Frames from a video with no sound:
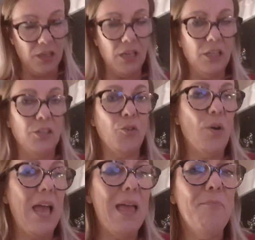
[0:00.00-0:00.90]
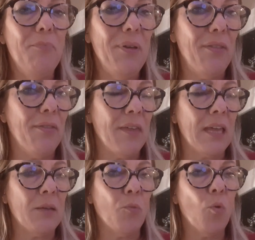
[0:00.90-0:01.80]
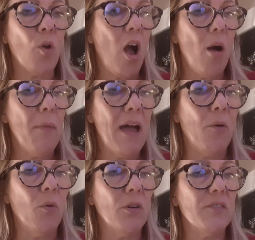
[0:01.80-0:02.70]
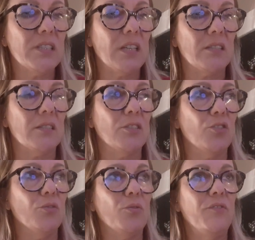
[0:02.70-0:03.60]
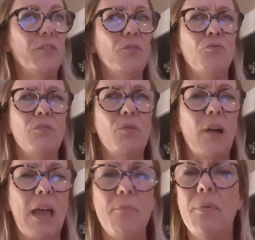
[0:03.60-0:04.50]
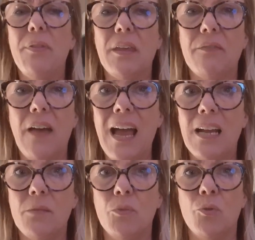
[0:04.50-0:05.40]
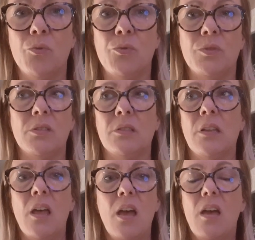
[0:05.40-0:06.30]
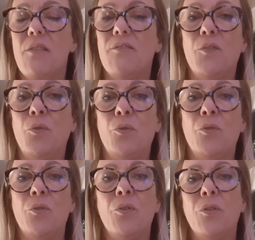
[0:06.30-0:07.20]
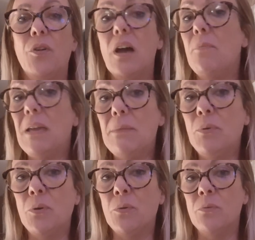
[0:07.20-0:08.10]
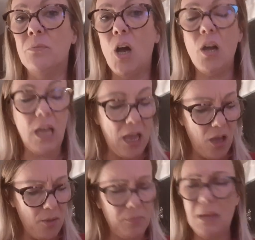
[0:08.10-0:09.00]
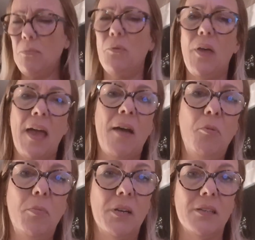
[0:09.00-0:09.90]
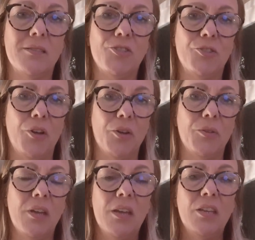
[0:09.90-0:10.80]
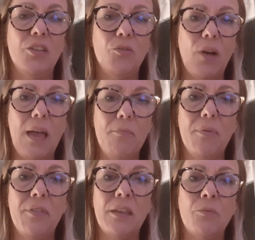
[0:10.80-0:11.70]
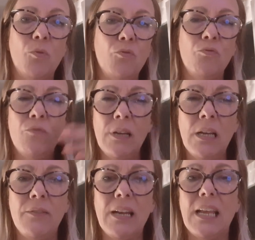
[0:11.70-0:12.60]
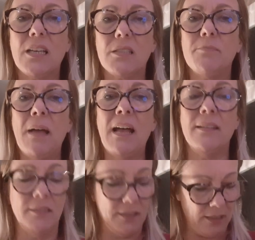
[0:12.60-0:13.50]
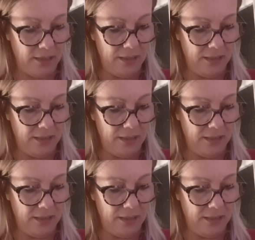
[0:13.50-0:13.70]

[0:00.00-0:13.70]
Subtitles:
And your empathy will come out all of a sudden. You'll feel real empathy for animals and for people, and people that are helpless, you know. Your empathy will really, really expand.